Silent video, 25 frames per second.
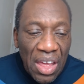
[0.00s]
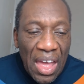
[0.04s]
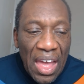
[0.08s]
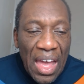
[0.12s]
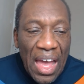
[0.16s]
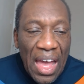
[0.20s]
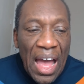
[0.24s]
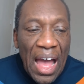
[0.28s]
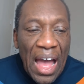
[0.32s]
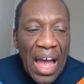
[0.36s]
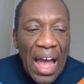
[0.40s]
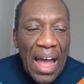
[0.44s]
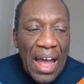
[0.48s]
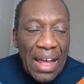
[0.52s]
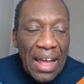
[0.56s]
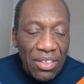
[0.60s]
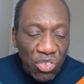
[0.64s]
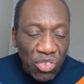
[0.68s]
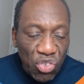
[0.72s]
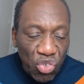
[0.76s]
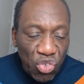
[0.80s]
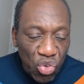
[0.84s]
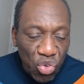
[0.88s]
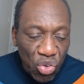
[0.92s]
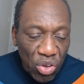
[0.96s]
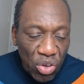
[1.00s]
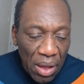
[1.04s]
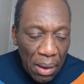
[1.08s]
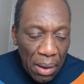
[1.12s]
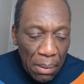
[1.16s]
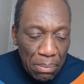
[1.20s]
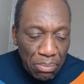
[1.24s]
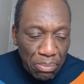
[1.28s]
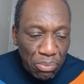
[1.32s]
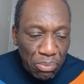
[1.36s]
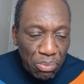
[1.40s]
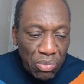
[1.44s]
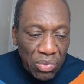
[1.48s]
and you can
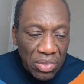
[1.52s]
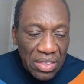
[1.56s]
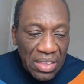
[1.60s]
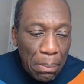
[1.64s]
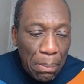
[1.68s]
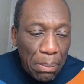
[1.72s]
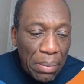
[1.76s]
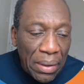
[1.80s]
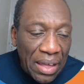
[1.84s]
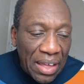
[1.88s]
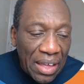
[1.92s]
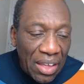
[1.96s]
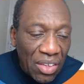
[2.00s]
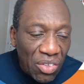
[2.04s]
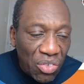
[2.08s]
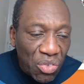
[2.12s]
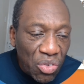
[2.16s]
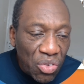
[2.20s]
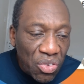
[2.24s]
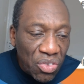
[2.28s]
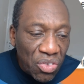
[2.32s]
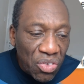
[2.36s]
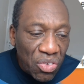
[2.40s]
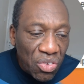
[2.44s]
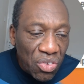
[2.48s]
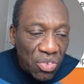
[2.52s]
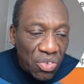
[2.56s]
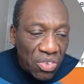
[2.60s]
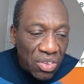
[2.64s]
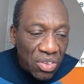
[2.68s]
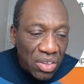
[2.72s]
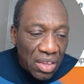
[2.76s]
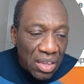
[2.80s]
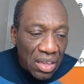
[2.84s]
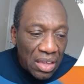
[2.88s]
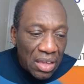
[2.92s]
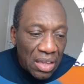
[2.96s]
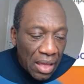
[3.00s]
then begin to see
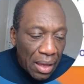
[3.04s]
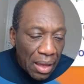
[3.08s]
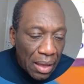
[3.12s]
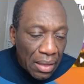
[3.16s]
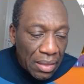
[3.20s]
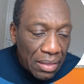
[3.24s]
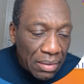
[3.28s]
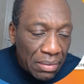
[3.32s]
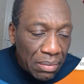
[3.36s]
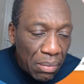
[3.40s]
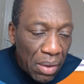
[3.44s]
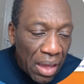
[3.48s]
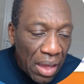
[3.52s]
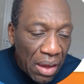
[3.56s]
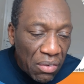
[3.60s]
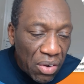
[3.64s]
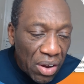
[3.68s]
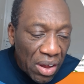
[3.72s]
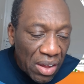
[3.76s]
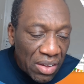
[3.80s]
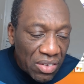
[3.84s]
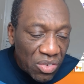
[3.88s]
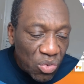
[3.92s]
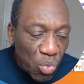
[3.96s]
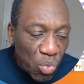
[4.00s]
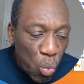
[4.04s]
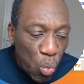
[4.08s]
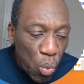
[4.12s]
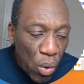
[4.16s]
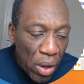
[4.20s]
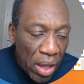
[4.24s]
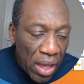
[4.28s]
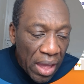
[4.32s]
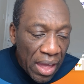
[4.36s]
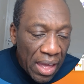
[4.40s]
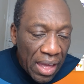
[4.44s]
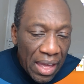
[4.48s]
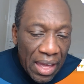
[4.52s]
areas where
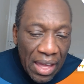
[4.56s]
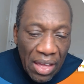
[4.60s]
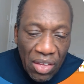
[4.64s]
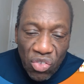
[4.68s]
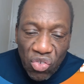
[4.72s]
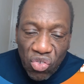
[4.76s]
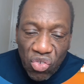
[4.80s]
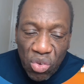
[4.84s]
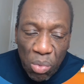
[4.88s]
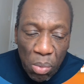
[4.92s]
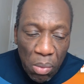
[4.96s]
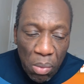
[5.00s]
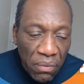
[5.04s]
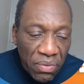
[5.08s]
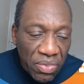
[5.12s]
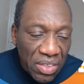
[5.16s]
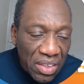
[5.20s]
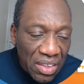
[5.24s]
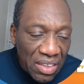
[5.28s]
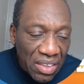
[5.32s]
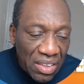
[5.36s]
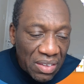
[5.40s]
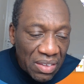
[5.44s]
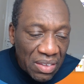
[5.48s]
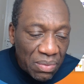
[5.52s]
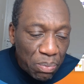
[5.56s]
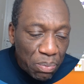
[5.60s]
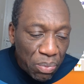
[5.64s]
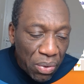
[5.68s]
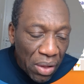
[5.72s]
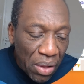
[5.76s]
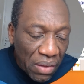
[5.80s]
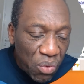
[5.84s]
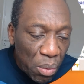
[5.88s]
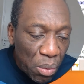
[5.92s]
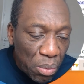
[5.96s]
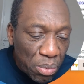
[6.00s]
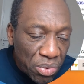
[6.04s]
some of these
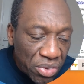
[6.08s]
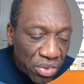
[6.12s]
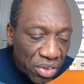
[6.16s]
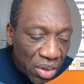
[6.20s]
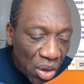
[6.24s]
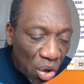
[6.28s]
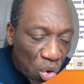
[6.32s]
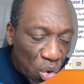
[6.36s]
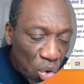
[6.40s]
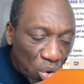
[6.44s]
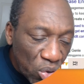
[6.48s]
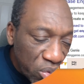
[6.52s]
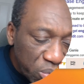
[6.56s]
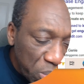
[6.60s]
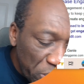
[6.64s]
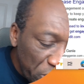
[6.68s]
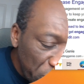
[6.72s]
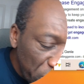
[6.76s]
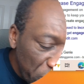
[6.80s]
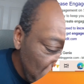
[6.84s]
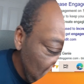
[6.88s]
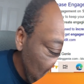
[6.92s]
platforms or some of these social